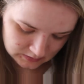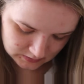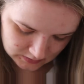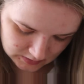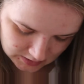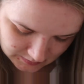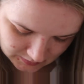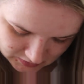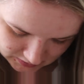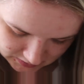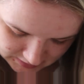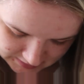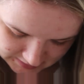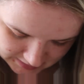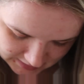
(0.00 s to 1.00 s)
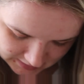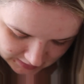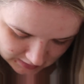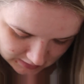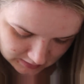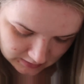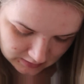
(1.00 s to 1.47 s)
So then I'm just going to
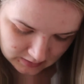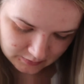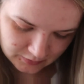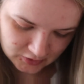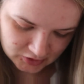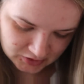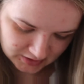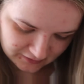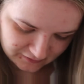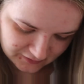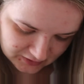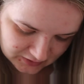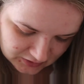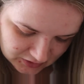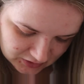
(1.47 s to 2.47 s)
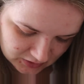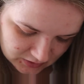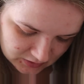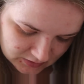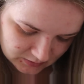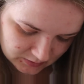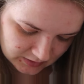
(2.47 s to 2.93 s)
take the brush that I first
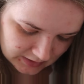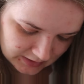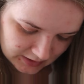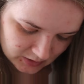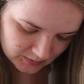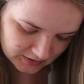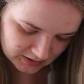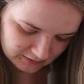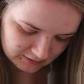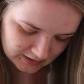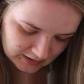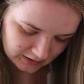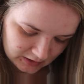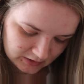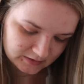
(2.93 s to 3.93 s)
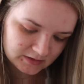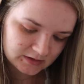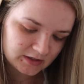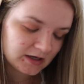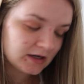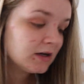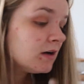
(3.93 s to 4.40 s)
used with a little bit of that
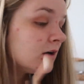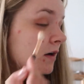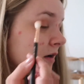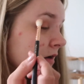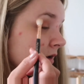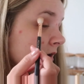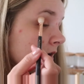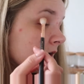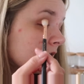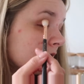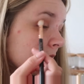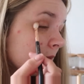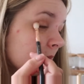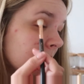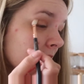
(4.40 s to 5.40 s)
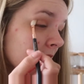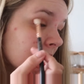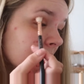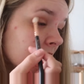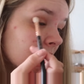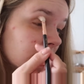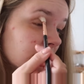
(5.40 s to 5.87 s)
luster and
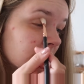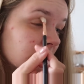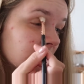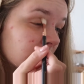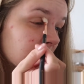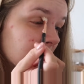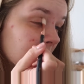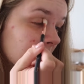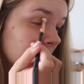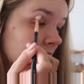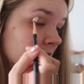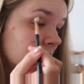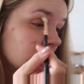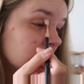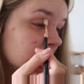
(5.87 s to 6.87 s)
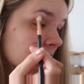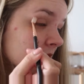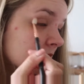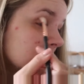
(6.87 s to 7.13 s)
blend that out.